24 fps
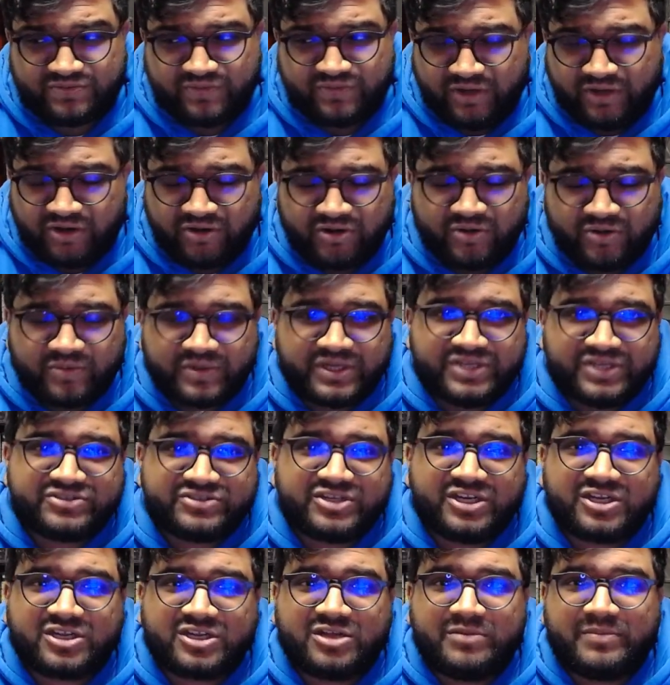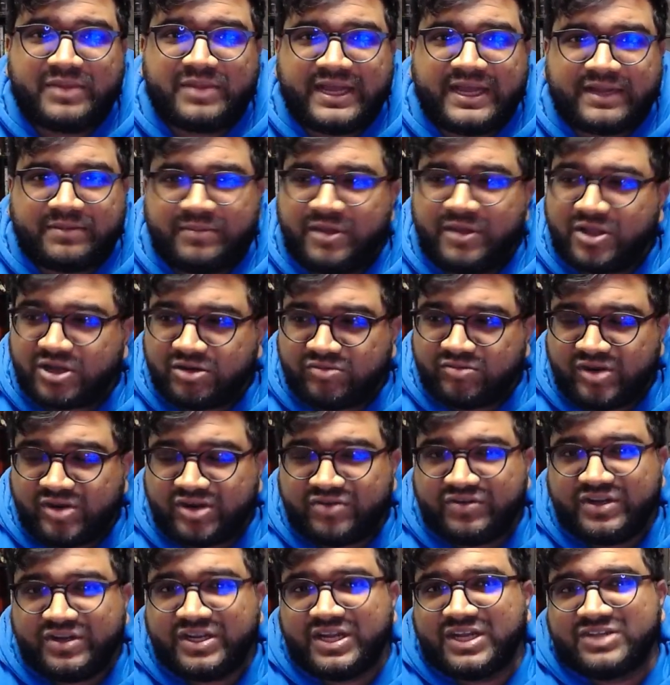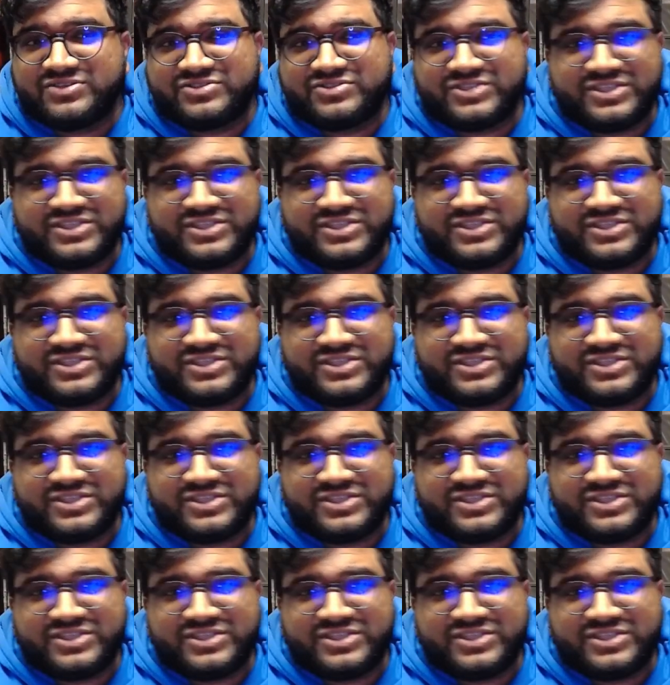We don't know when he's going to come back. Malcolm Rodriguez,